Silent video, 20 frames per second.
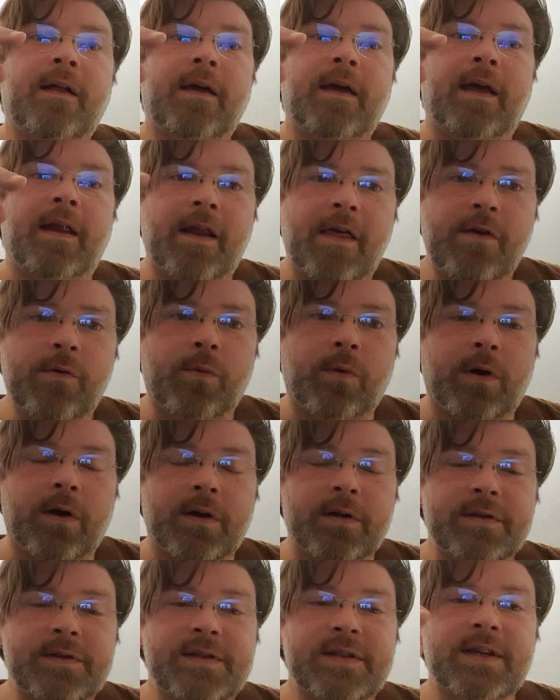In other
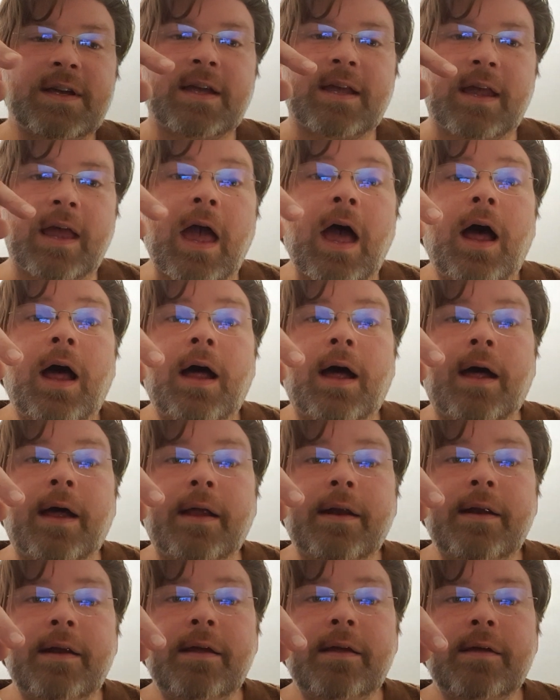words,
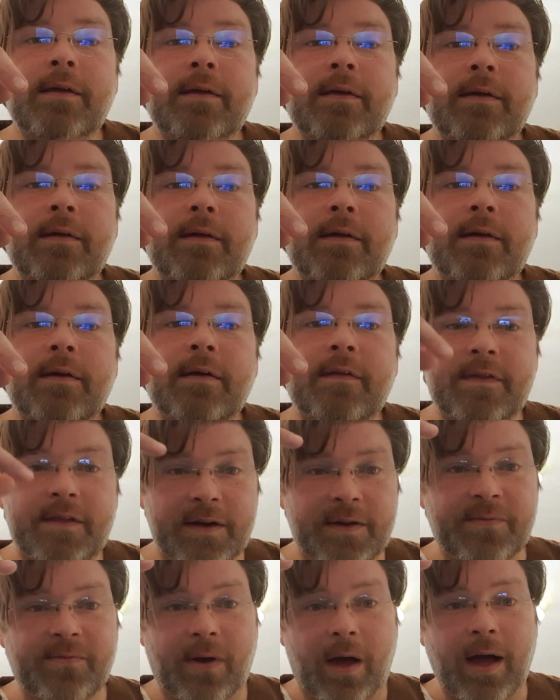God, the
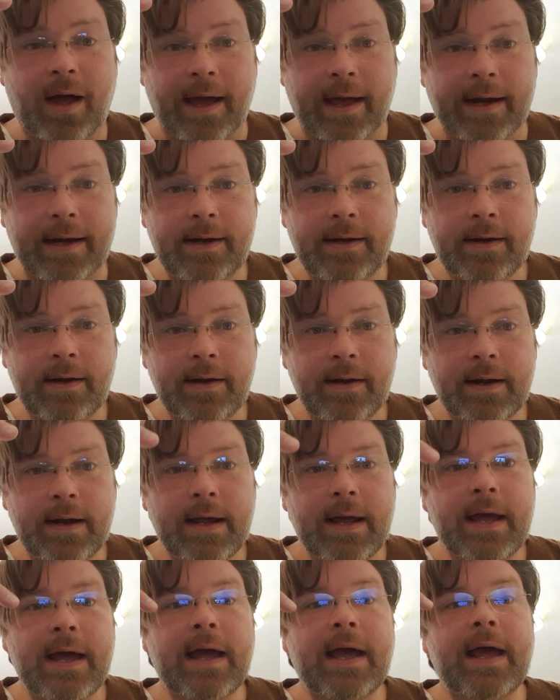divine,
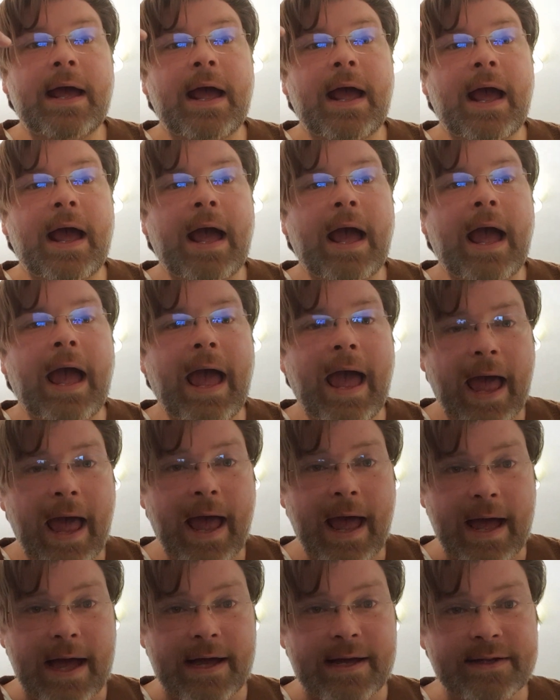
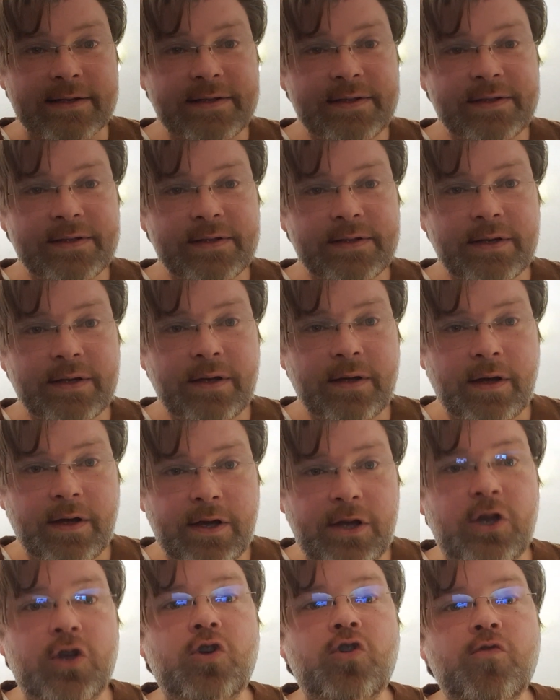has a
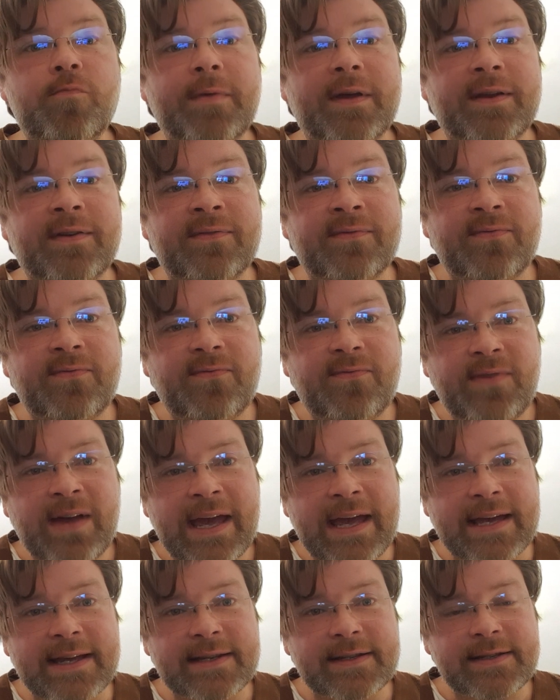human
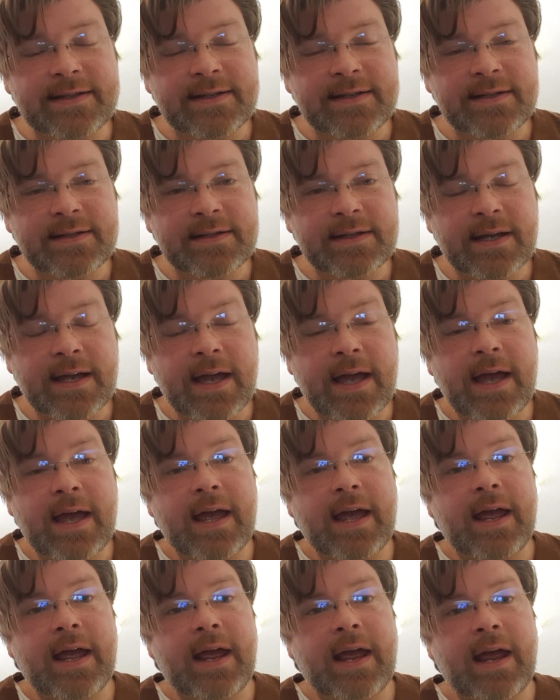face.
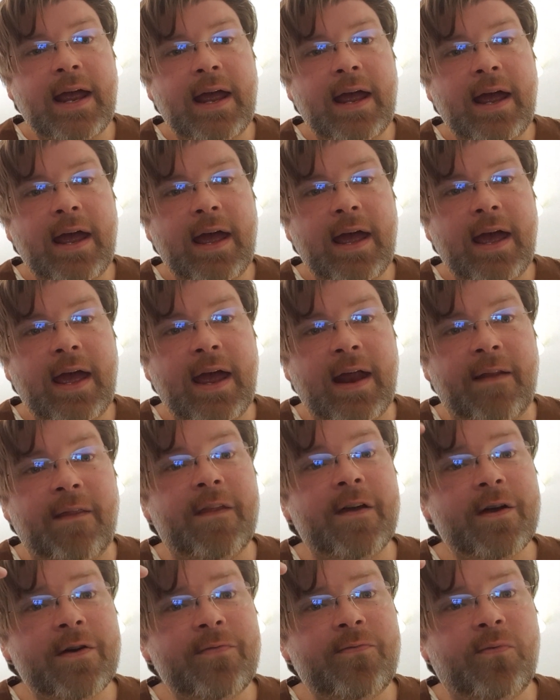And
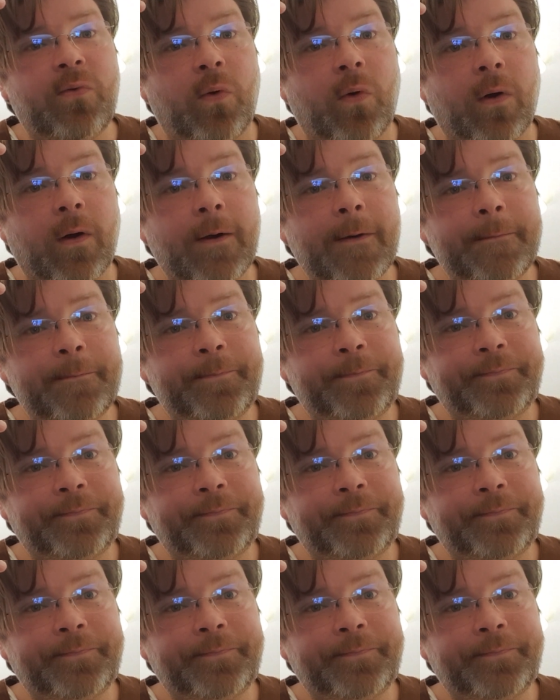therefore,